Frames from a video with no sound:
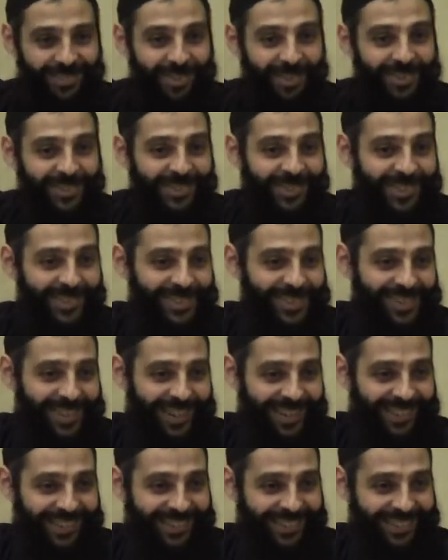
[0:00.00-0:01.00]
Wonders,
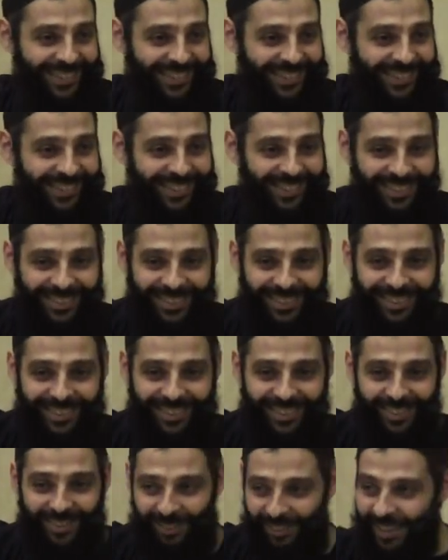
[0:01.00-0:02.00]
right?
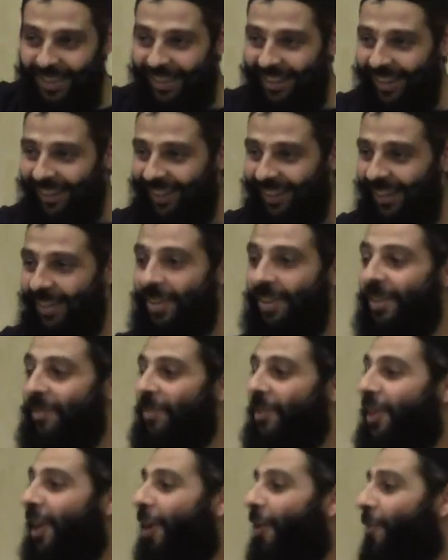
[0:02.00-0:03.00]
Really, like
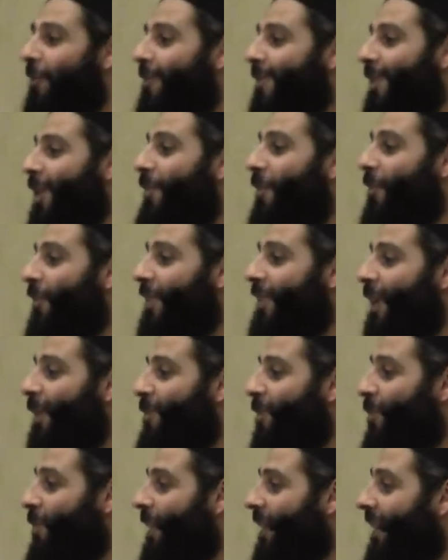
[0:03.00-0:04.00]
even now, some of us
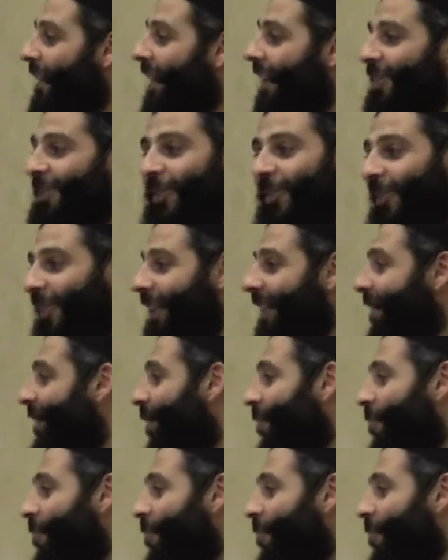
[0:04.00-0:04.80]
I'm speaking and you're already